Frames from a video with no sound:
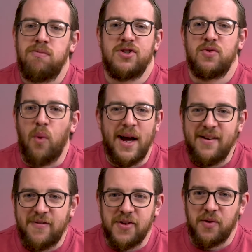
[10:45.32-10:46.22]
just
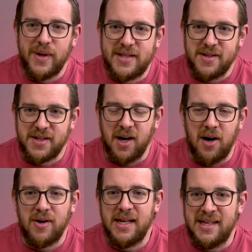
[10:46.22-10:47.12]
waiting for the whistle to
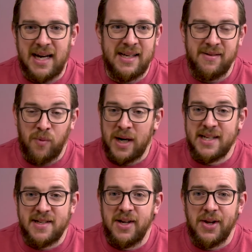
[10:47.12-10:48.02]
go when
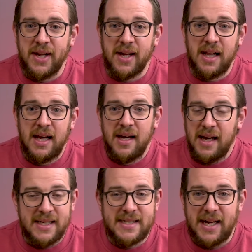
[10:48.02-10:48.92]
it's nil-nil
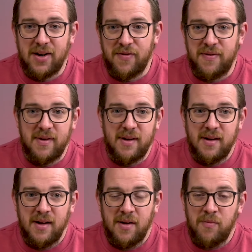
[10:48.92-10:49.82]
instead of
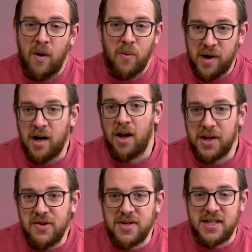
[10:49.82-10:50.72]
what we're all
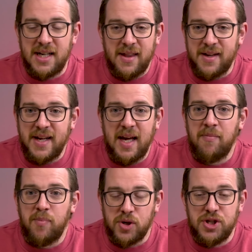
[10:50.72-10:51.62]
used to and the
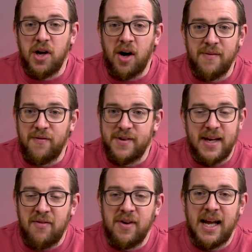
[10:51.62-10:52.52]
team pushing on to
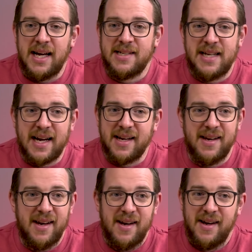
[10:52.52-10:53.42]
every last second.
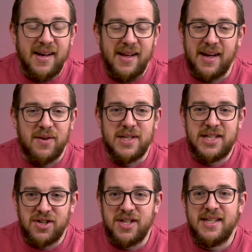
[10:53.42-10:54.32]
Like, it was
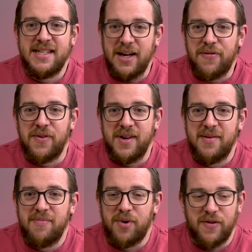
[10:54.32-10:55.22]
such a
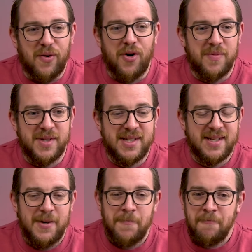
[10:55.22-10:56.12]
different performance.
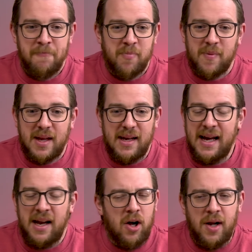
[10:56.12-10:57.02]

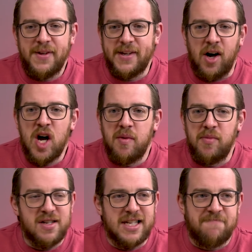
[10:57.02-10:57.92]
And all the time, I'm
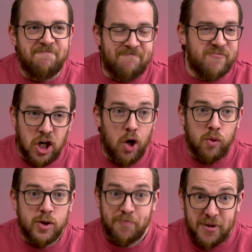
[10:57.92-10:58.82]
like, that goal
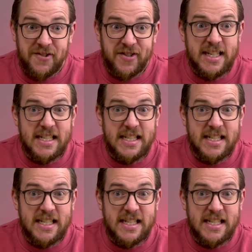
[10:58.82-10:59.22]
was perfectly